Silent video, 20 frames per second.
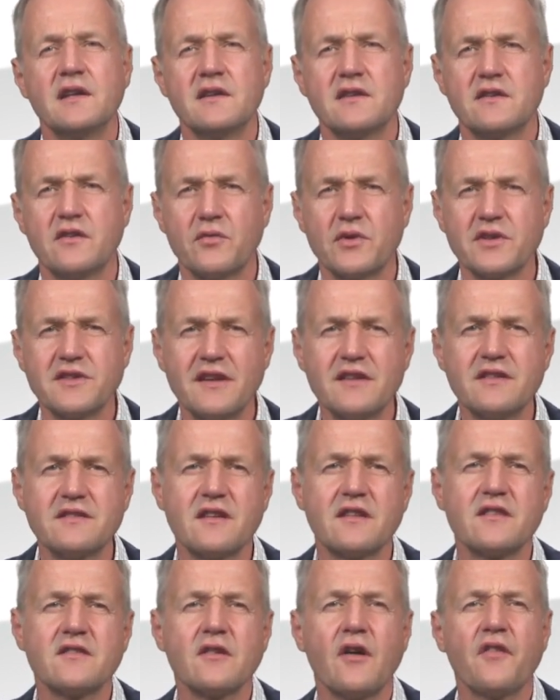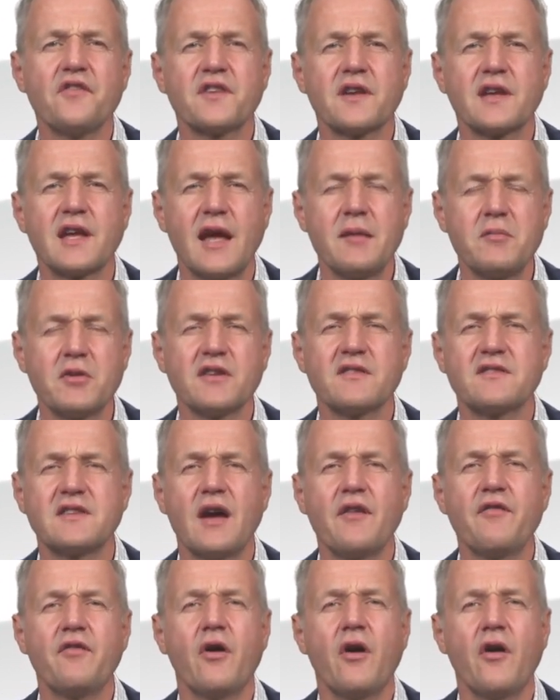The resistance of the cable is
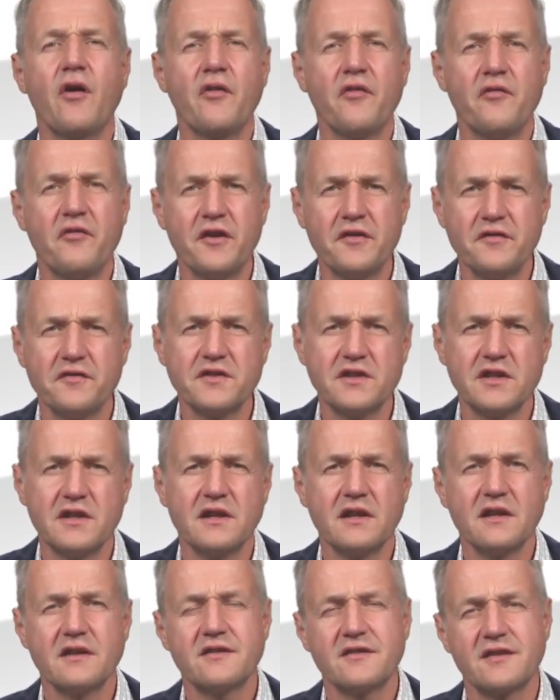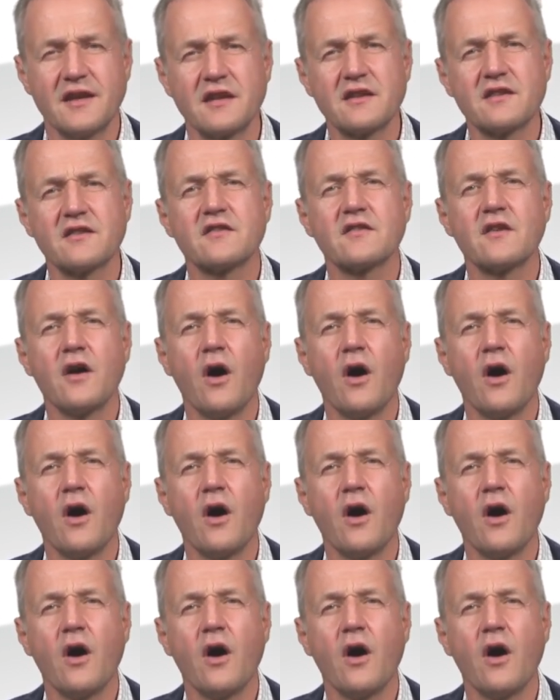therefore 56